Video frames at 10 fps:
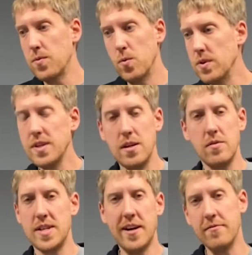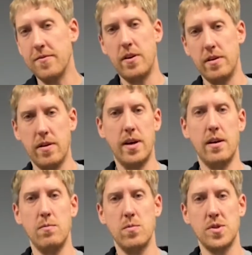Really no
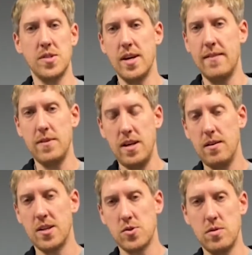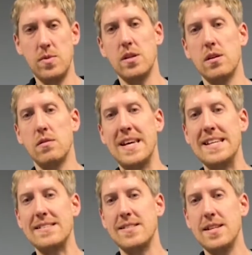downfall. We still have the extremely low
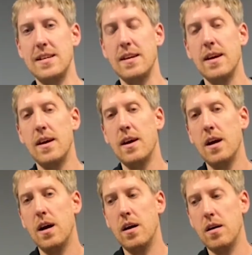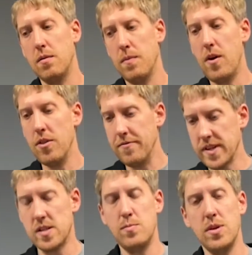latency, all the
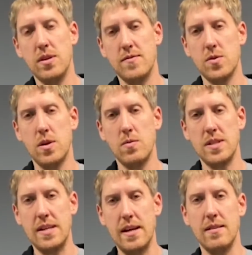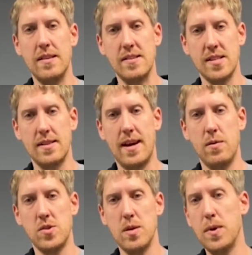flexibility of 2110 and things like
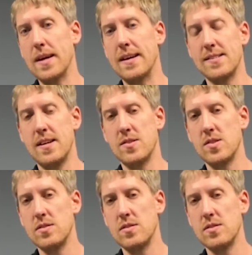that with JPEG XS.